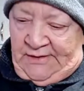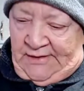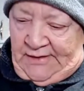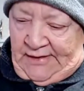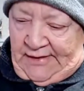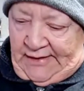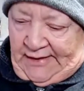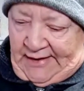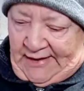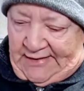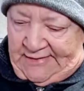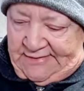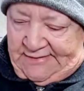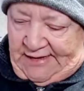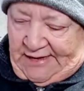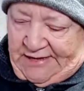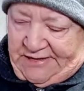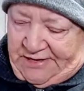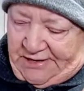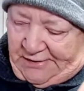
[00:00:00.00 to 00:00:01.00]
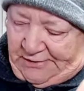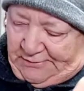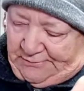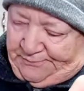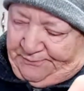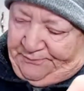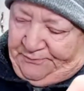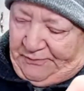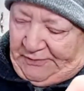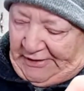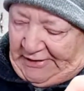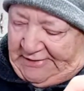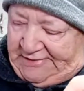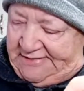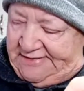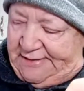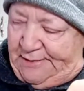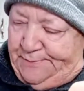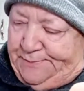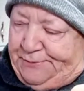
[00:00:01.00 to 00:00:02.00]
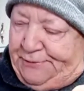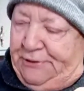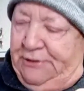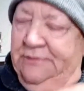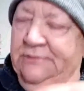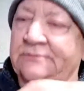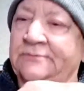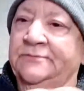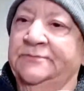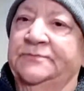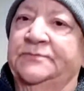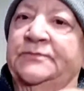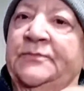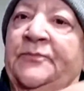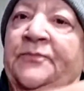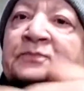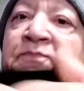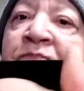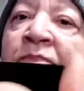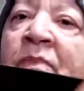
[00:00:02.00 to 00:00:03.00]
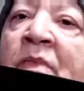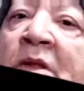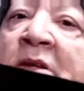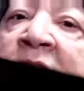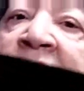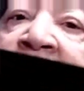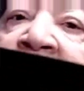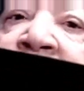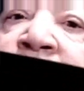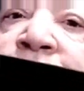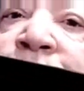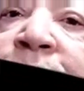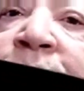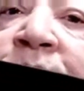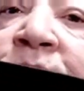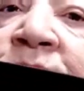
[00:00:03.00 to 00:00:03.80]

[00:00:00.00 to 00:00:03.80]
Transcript: It has a um a zipper. Mm-hmm.